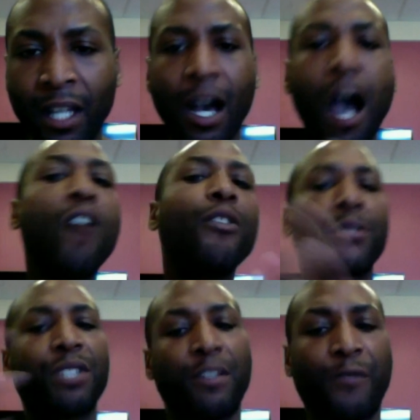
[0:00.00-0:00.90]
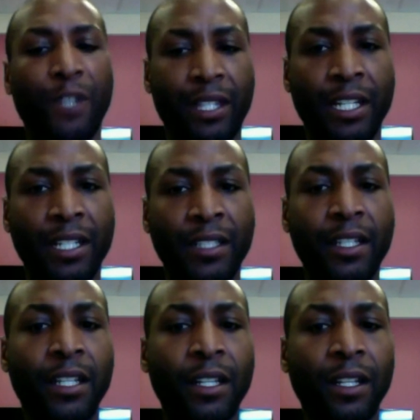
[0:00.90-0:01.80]
all those different things
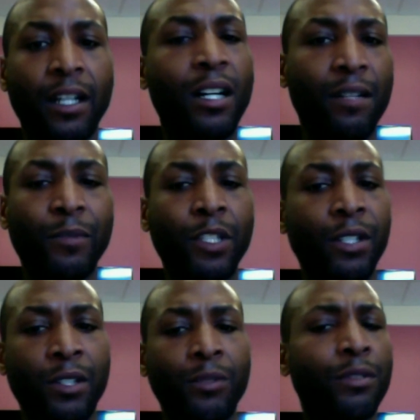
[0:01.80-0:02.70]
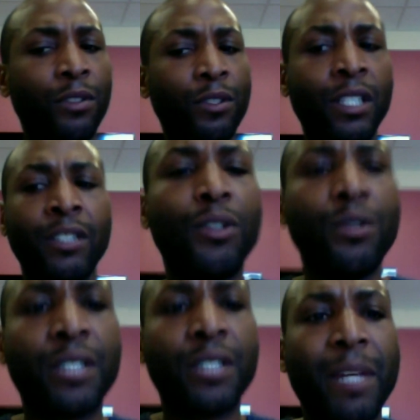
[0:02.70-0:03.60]
that you can
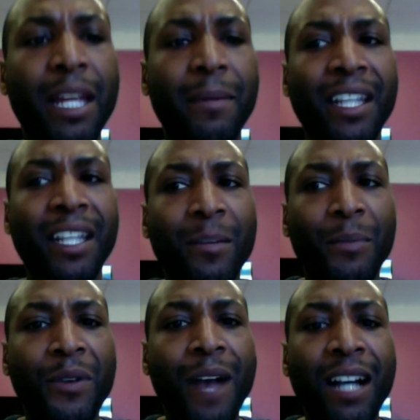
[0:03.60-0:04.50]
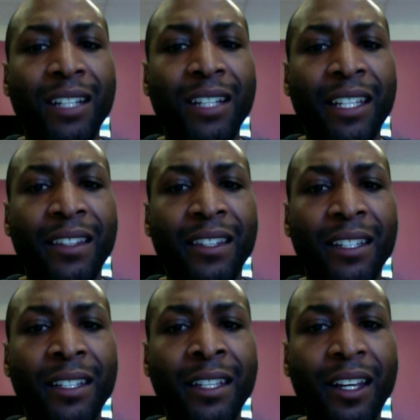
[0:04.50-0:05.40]
use to be able to help you out in
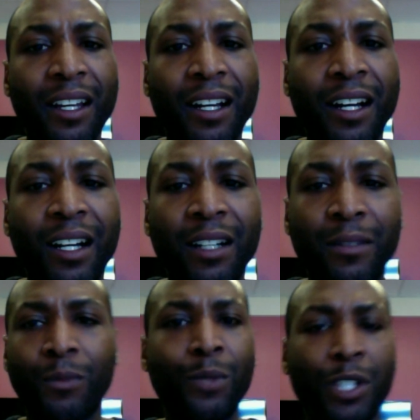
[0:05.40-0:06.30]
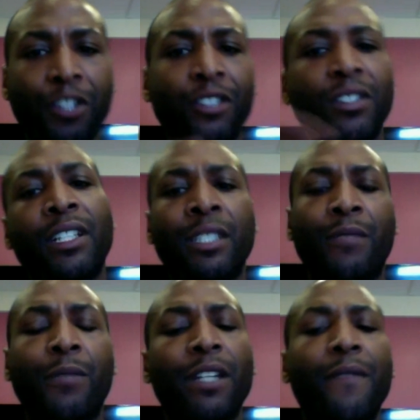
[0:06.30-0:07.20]
the when you're looking to
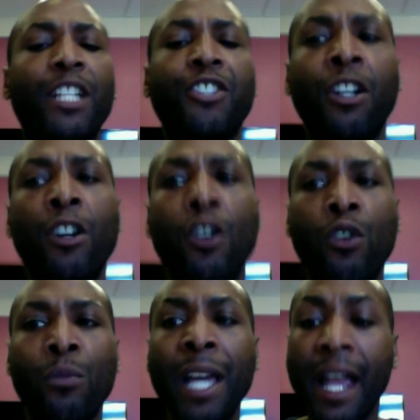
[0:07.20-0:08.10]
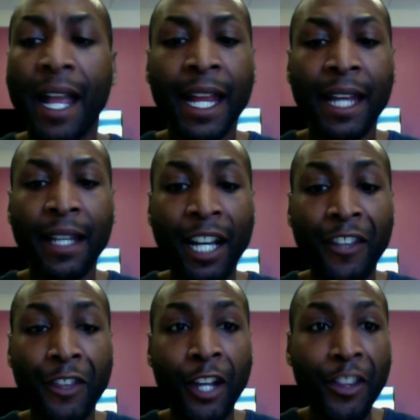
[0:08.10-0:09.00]
renovate your home. And
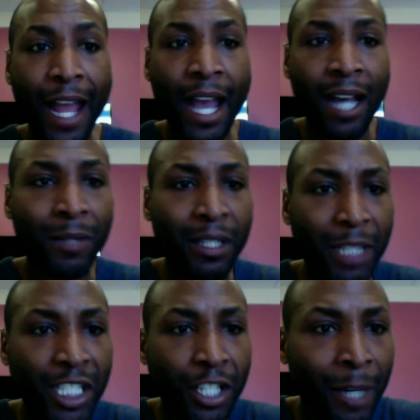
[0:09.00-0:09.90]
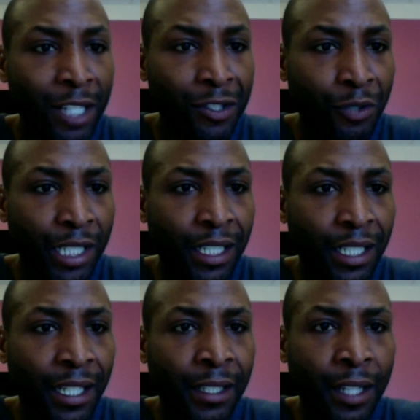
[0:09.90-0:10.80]
another app, let me share my screen
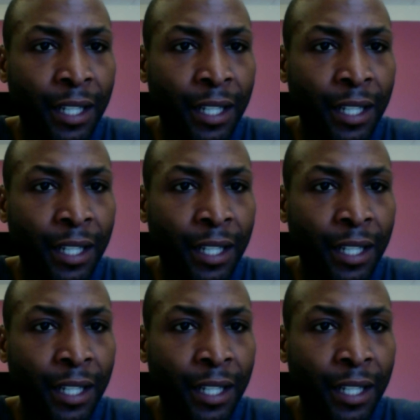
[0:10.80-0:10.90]
again.